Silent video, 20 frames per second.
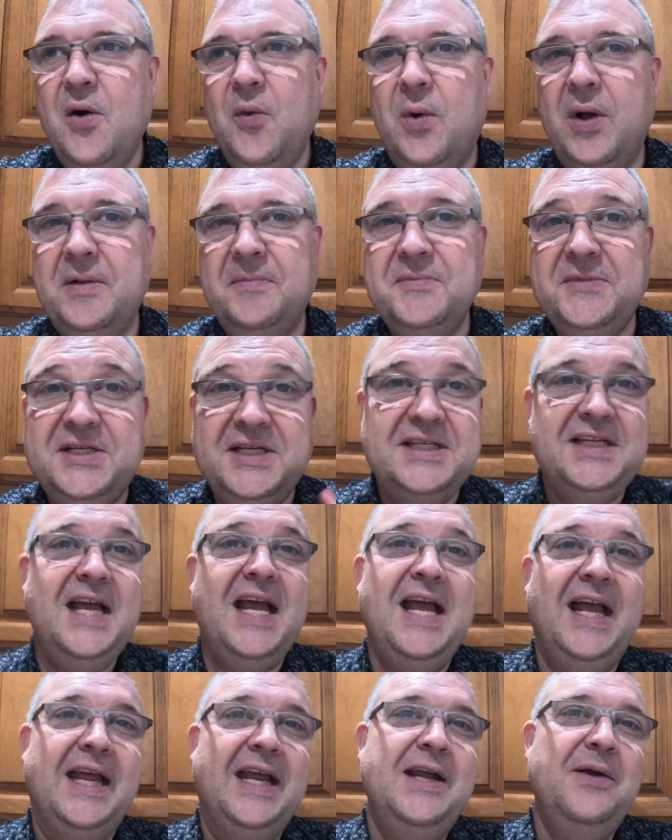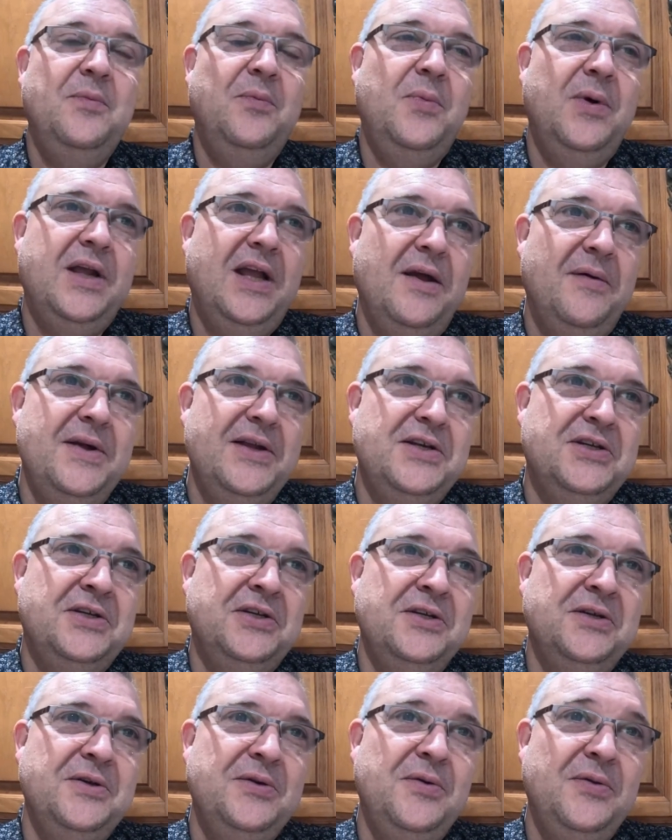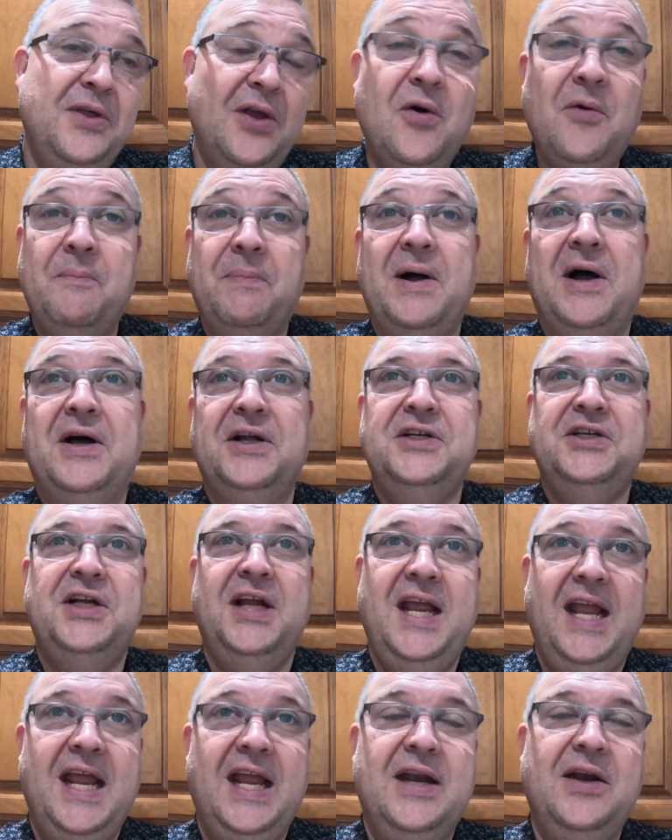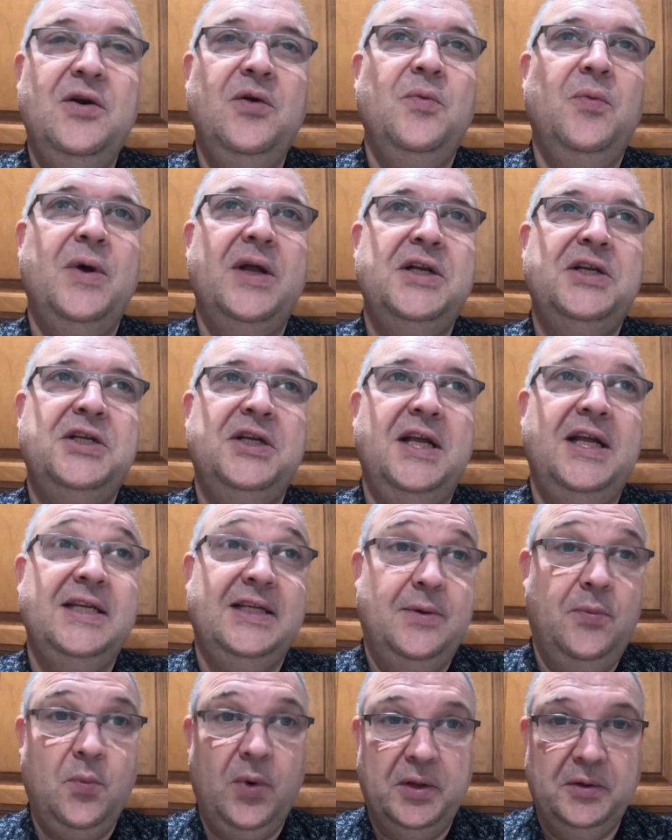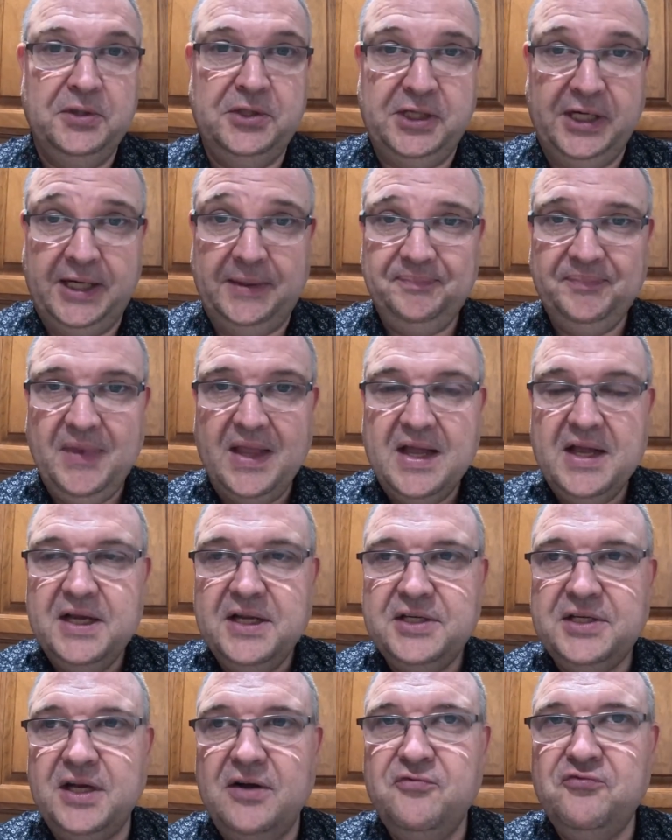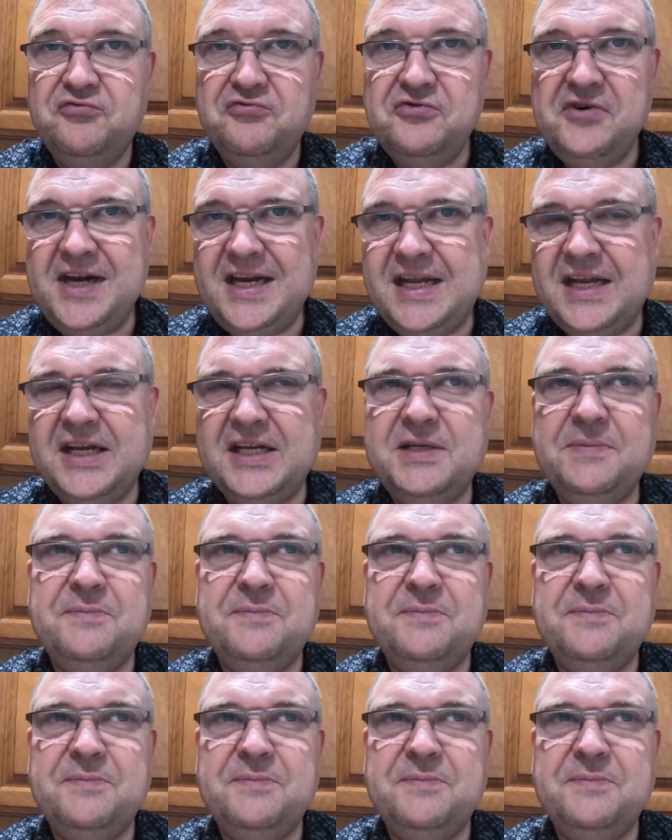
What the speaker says: Well, today we're going to the Old Barge Inn, which is in Wiltshire. So Rick has